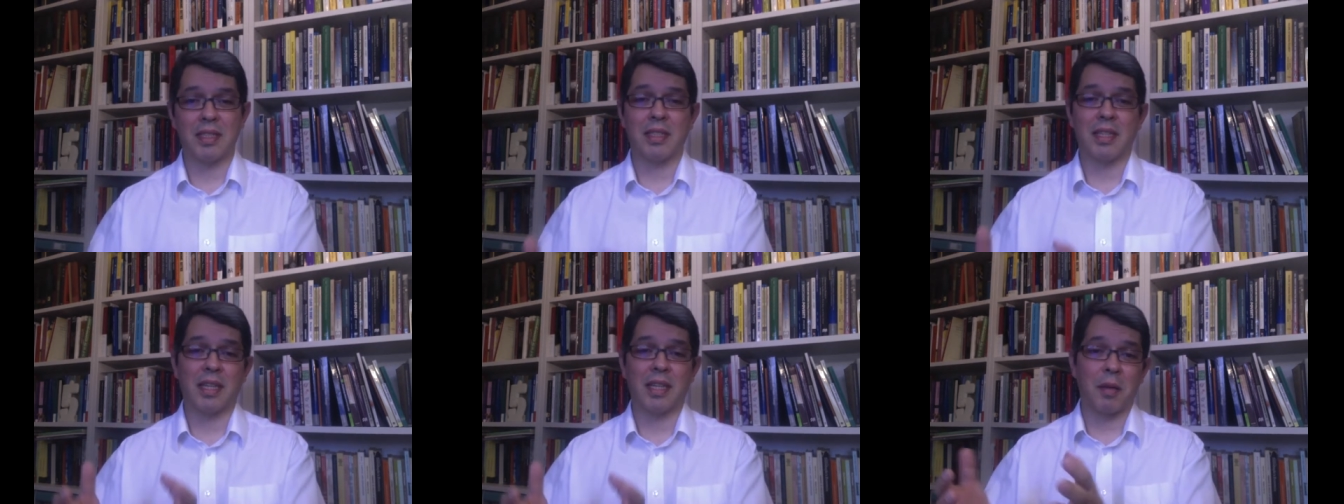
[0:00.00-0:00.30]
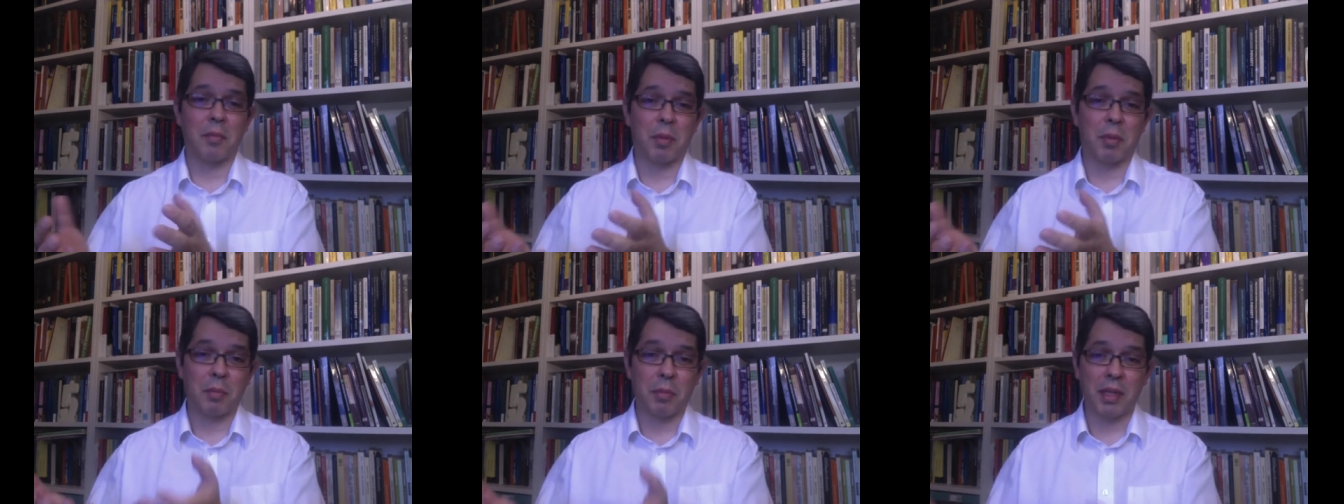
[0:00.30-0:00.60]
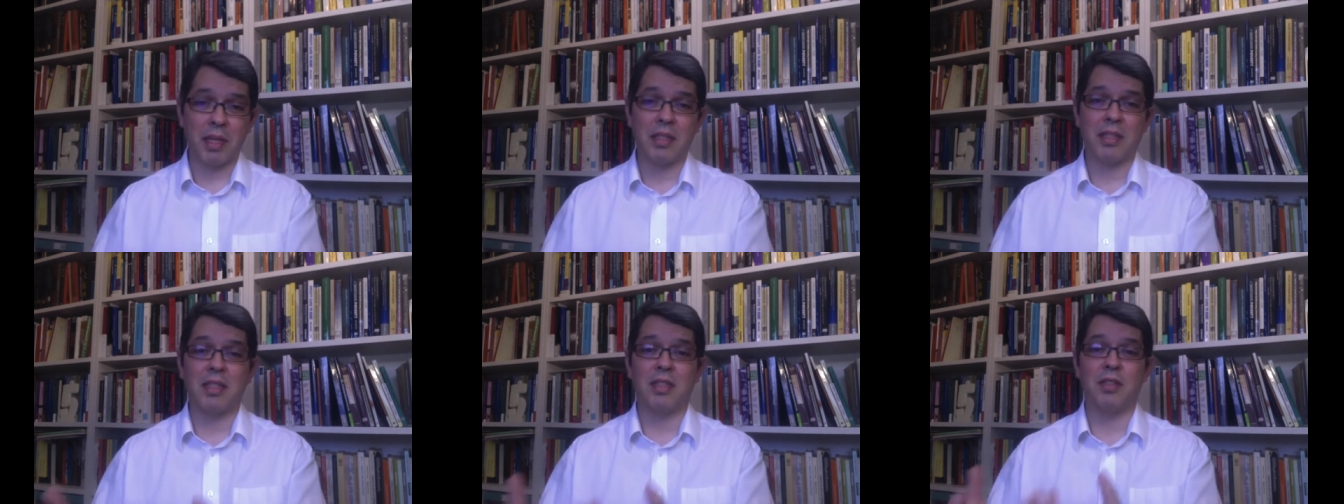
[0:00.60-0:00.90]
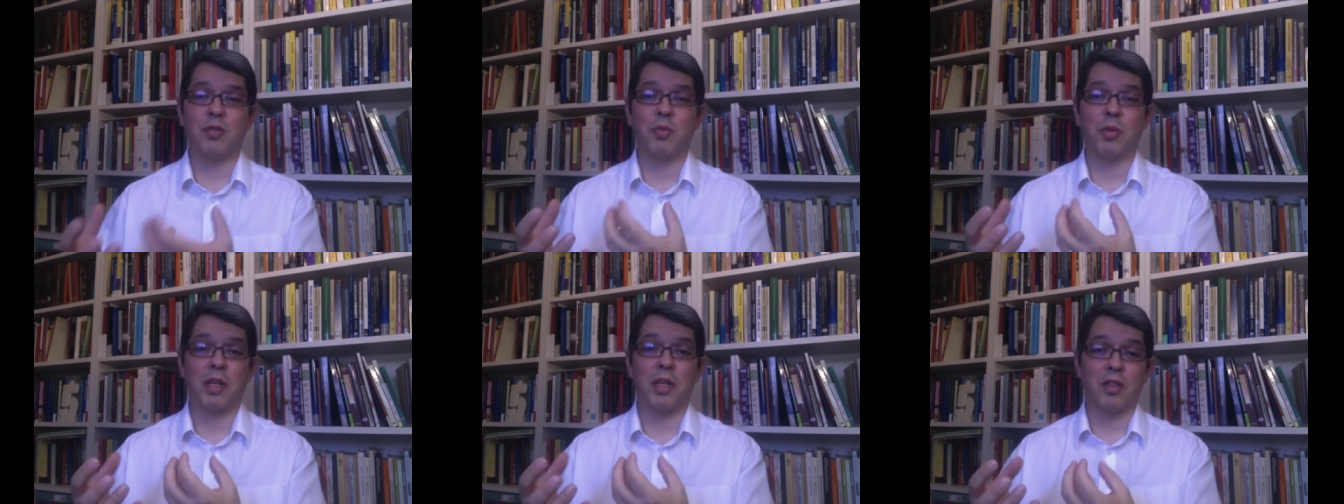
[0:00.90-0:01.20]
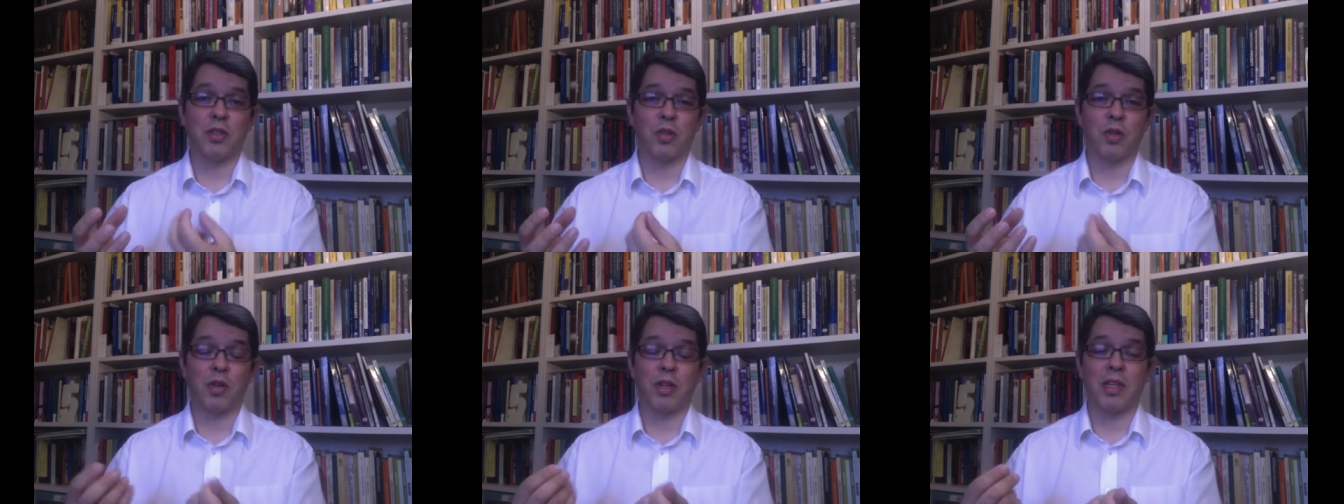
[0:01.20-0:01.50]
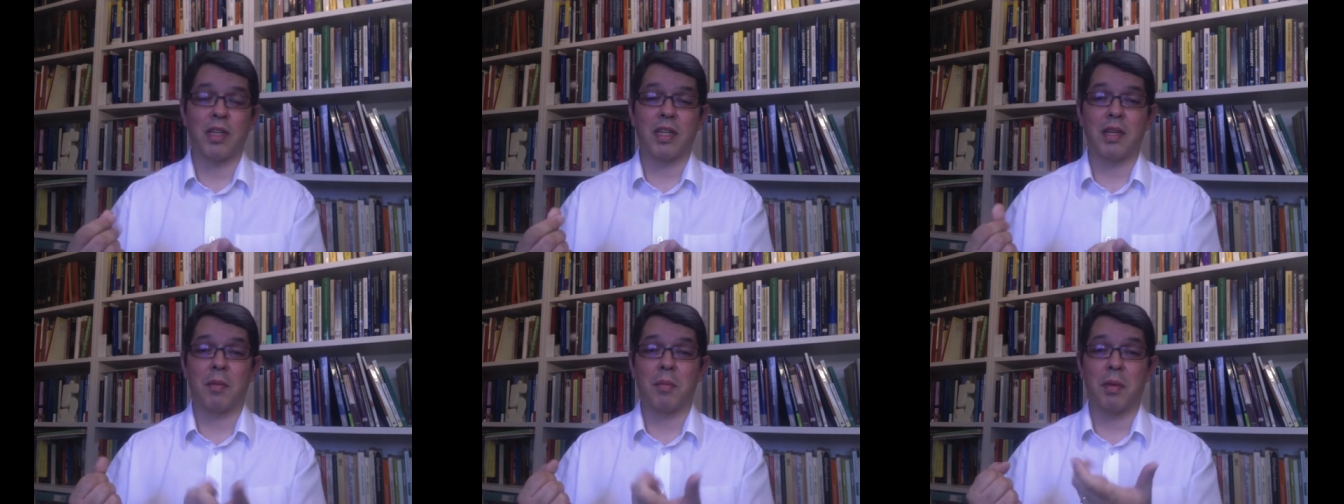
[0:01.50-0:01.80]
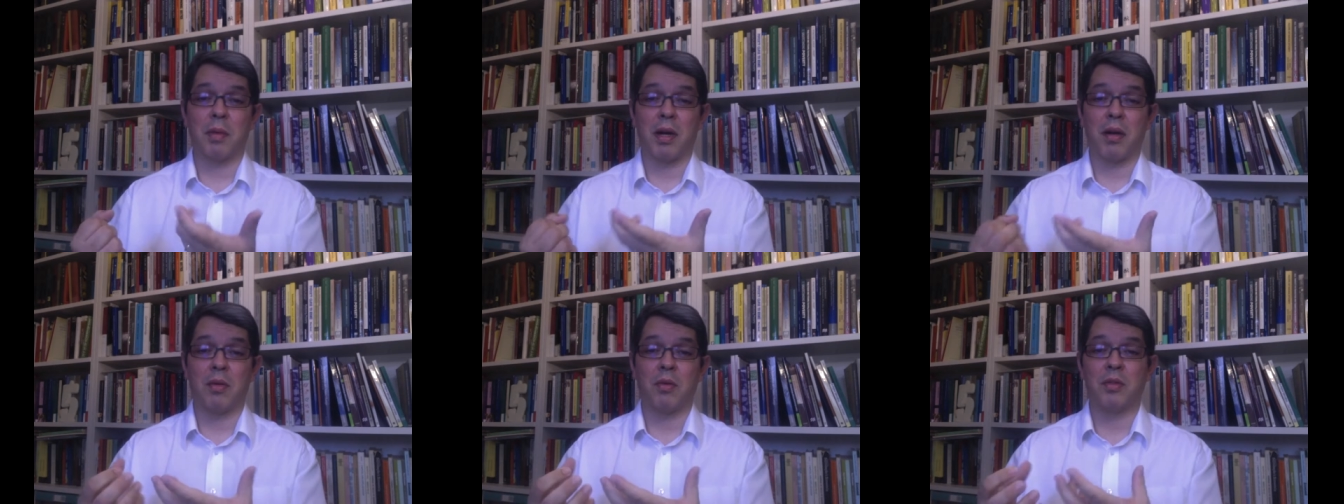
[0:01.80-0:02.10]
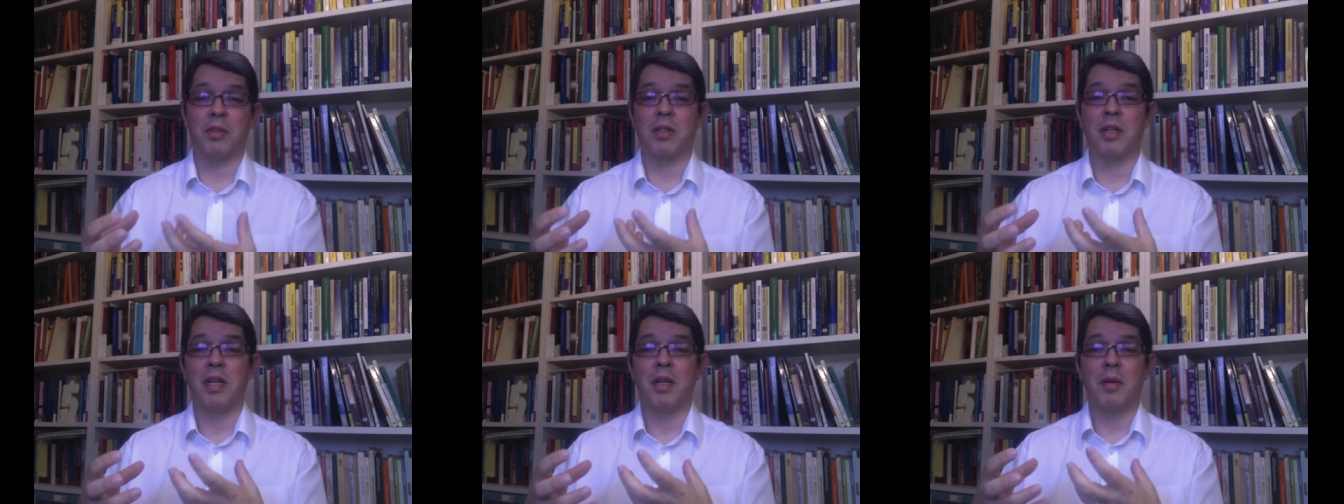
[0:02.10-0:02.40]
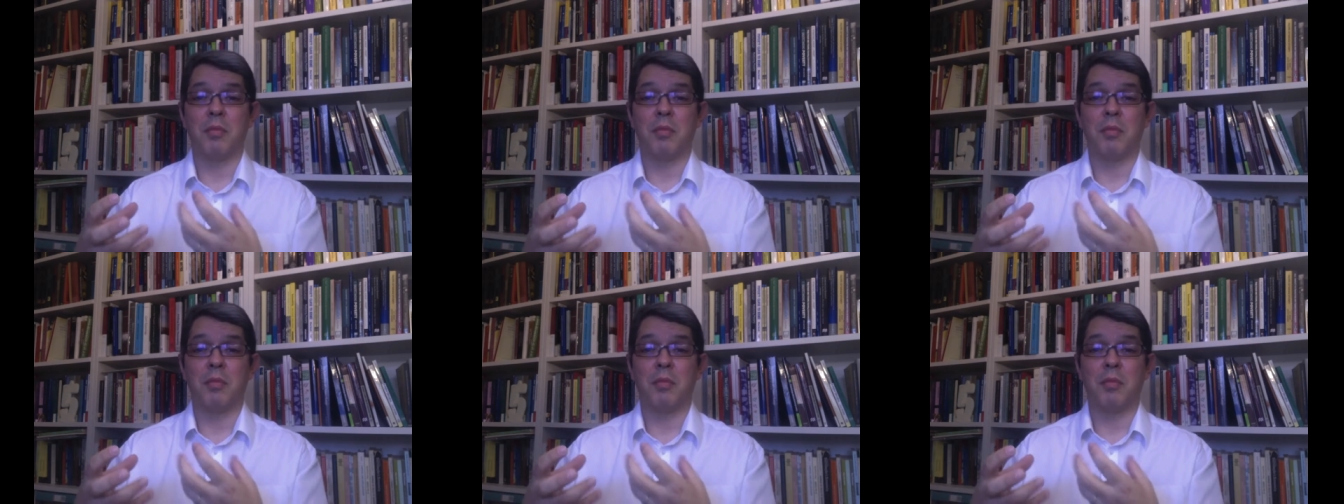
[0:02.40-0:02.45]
The capabilities we are talking about